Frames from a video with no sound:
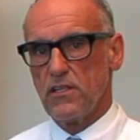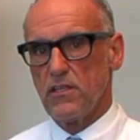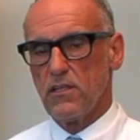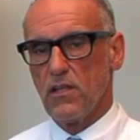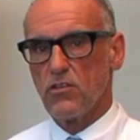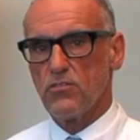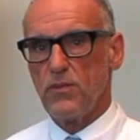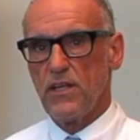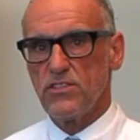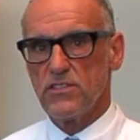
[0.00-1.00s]
In a lot
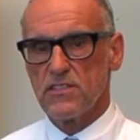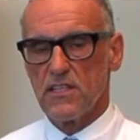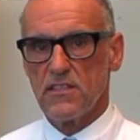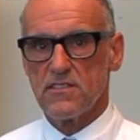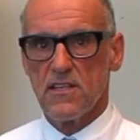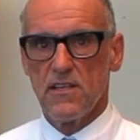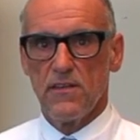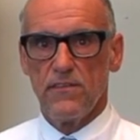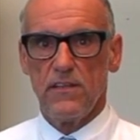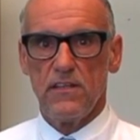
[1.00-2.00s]
of patients, it's
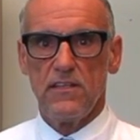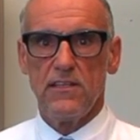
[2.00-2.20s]
the